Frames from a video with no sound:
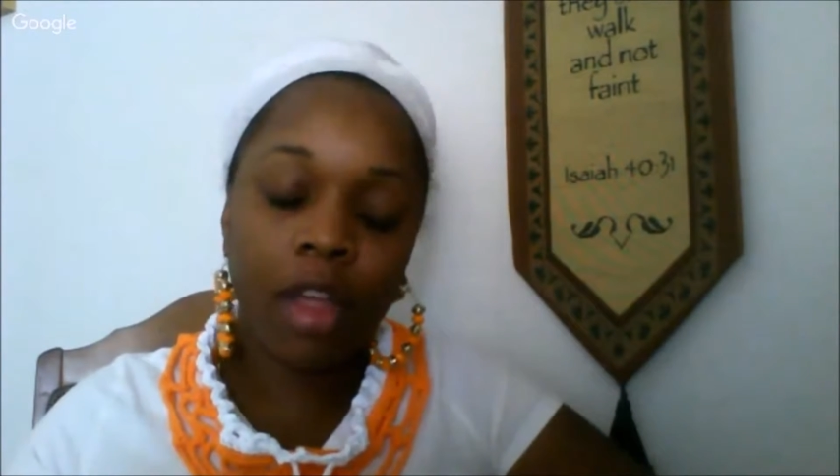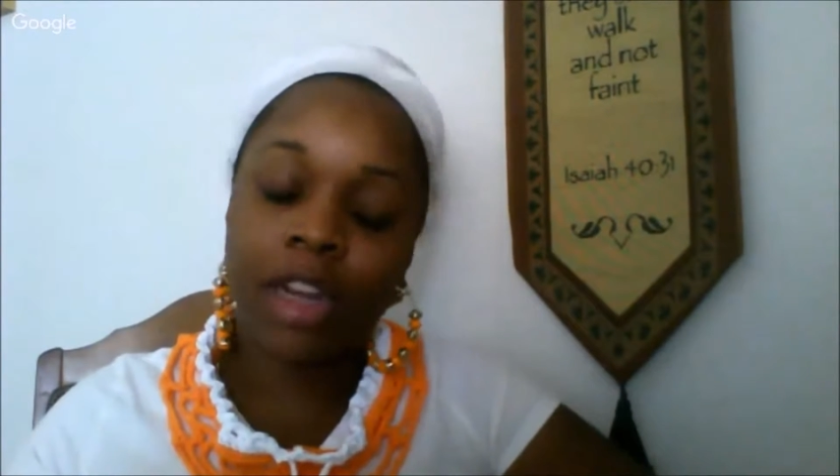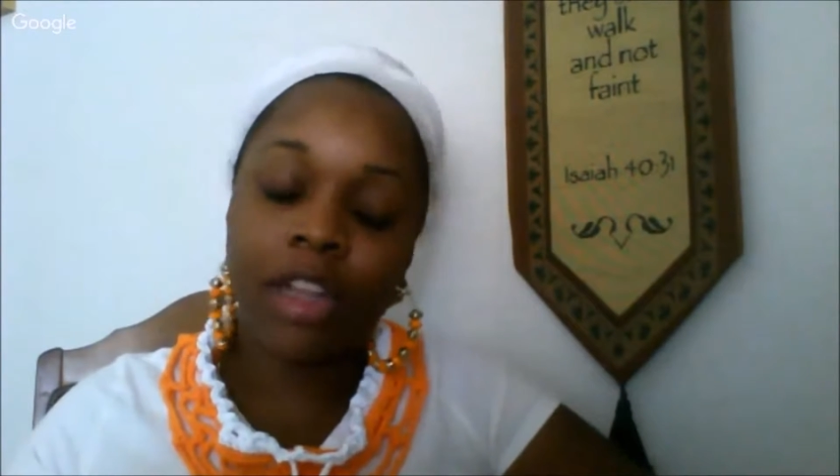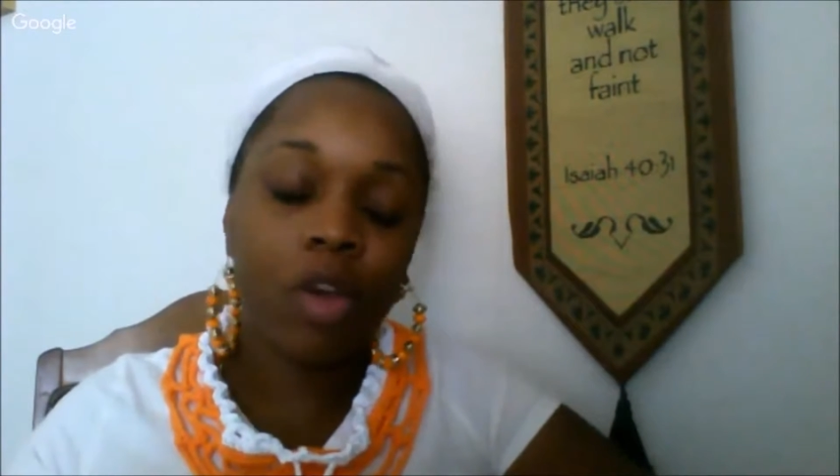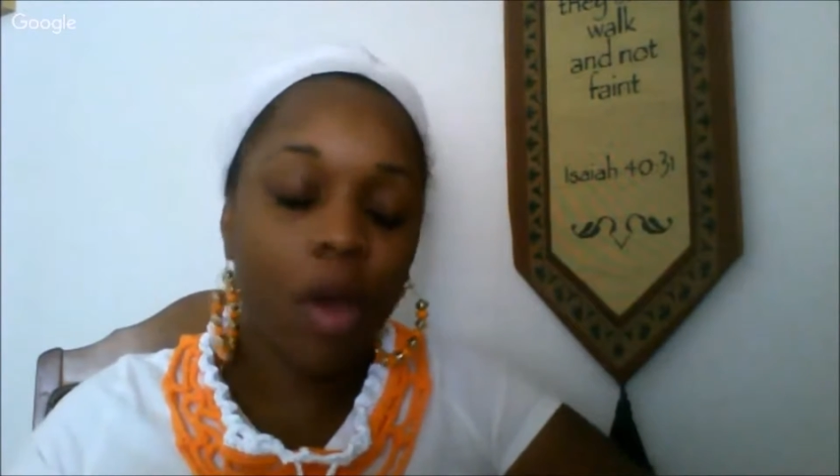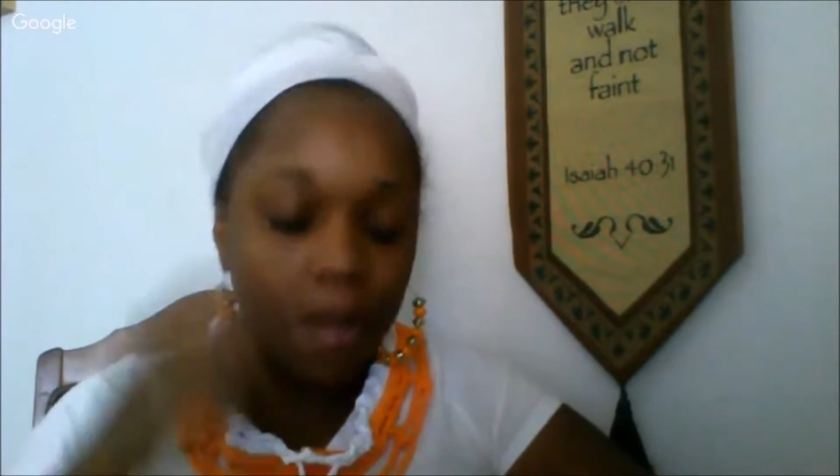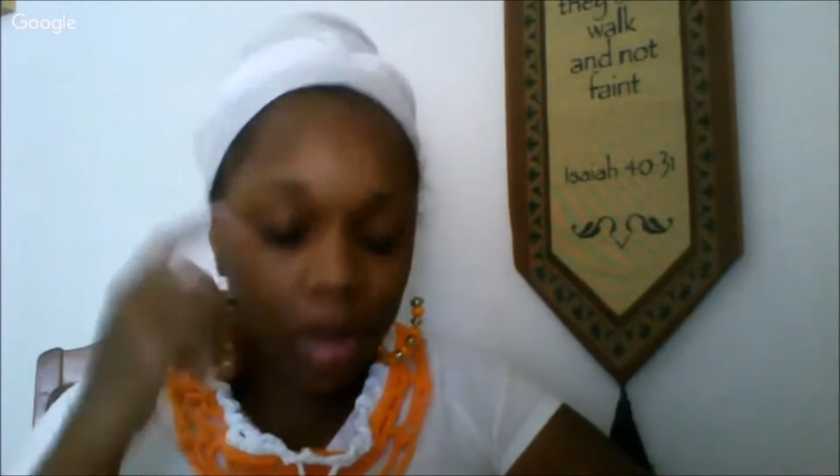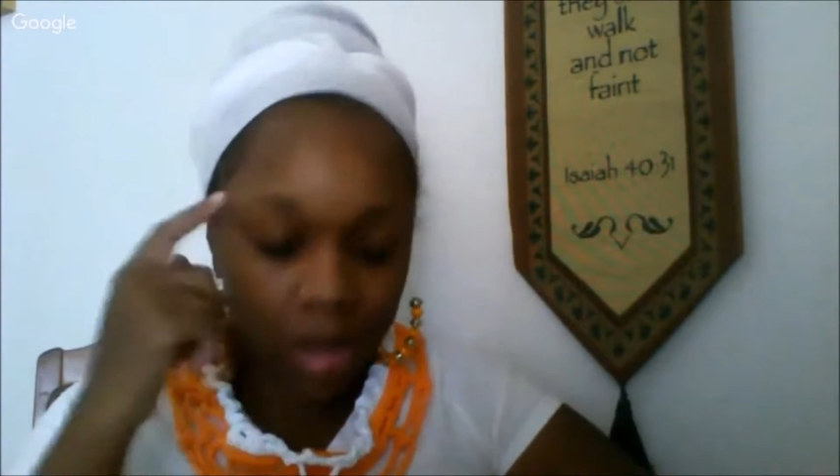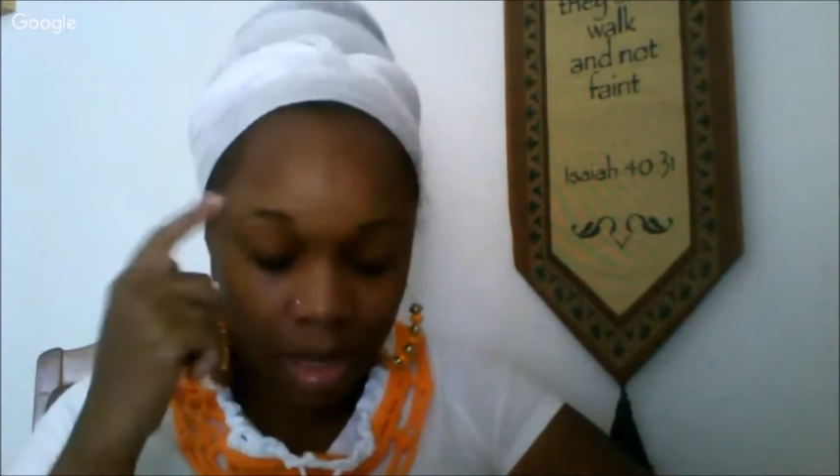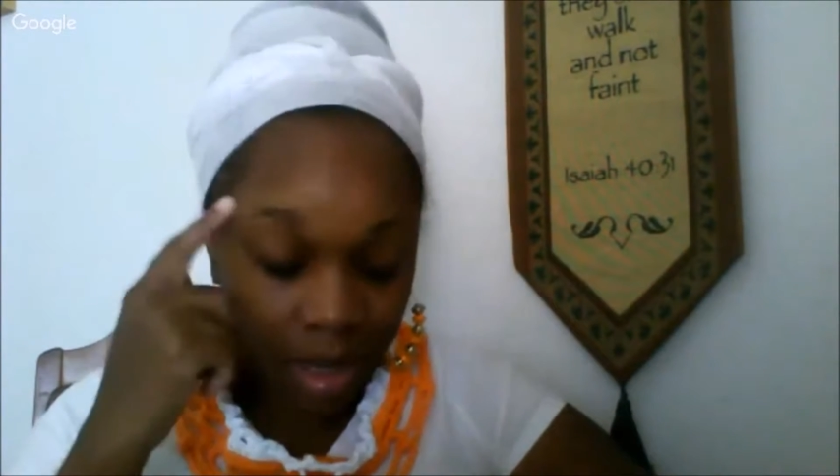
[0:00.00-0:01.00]
And
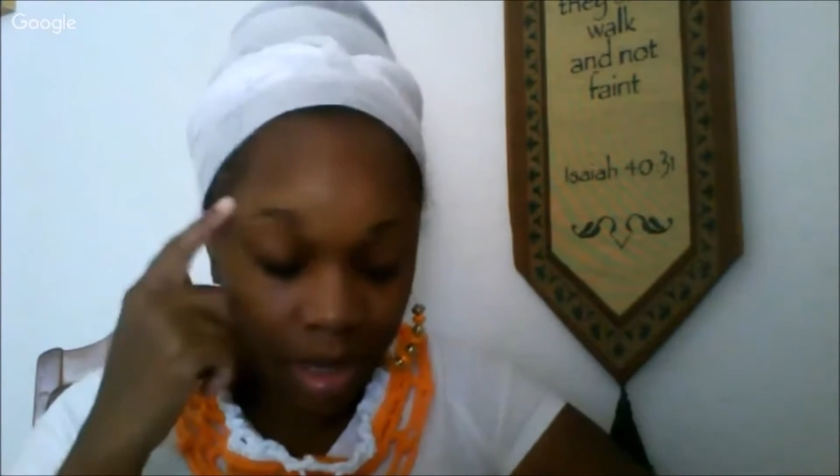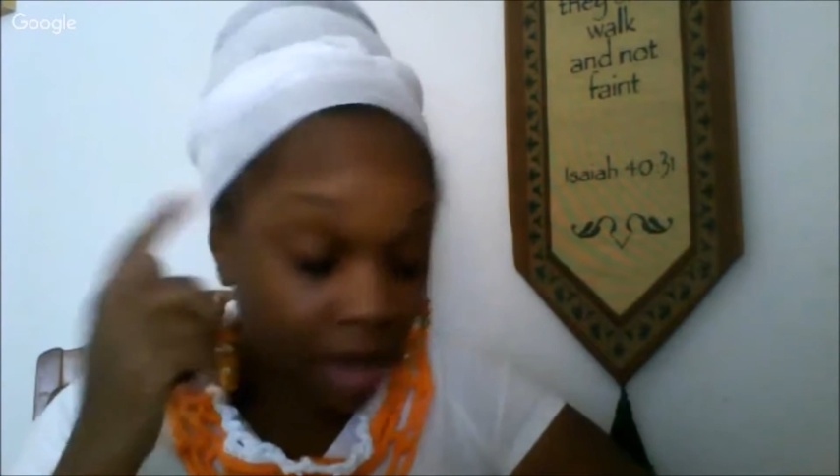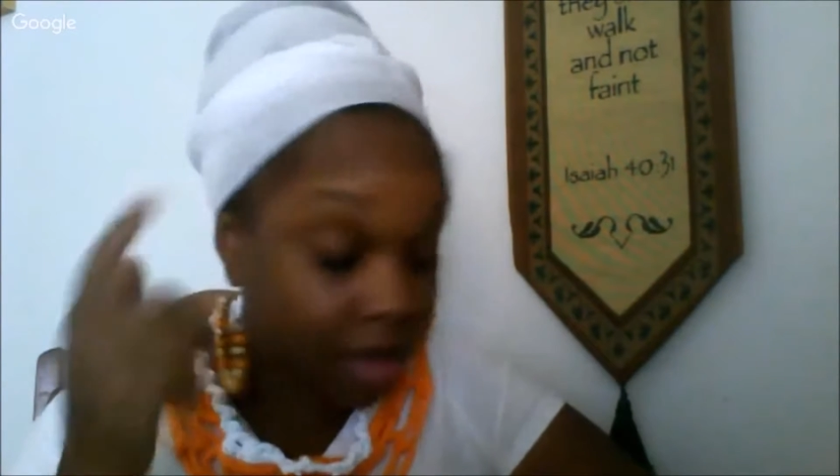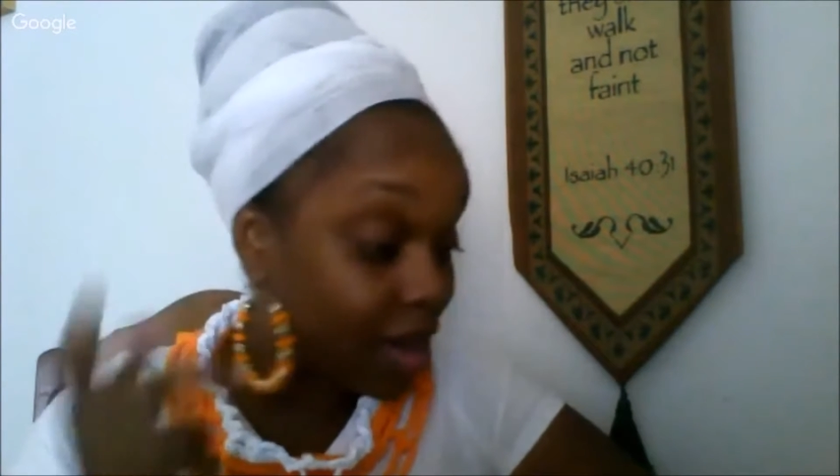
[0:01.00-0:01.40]
the